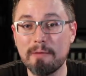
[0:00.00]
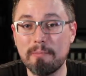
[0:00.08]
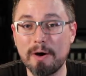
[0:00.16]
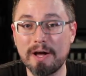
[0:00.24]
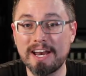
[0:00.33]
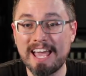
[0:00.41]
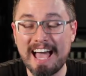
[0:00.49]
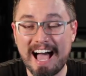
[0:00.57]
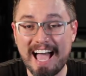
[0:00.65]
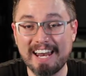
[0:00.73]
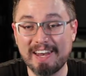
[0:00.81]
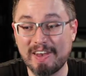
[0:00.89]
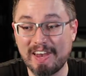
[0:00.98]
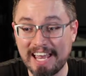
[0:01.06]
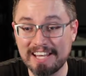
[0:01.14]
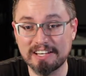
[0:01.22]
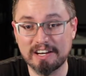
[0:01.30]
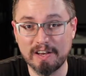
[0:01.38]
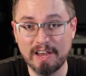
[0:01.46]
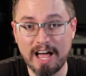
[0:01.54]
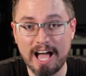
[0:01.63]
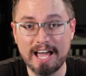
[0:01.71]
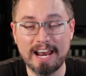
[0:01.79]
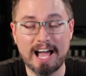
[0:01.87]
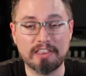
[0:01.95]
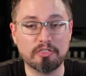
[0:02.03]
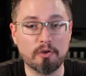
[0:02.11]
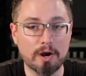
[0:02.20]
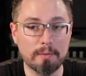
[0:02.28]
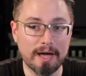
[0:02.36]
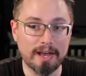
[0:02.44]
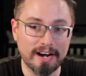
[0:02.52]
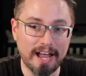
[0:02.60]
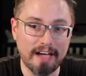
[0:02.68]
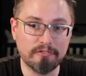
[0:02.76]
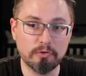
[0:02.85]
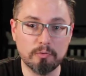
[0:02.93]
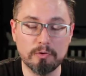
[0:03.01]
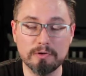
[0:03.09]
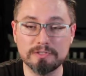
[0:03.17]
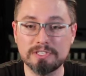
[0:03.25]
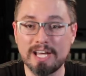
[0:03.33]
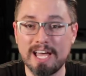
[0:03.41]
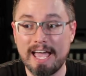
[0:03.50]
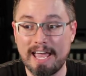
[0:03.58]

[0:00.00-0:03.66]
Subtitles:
but I liked it a lot. I thought about it afterwards.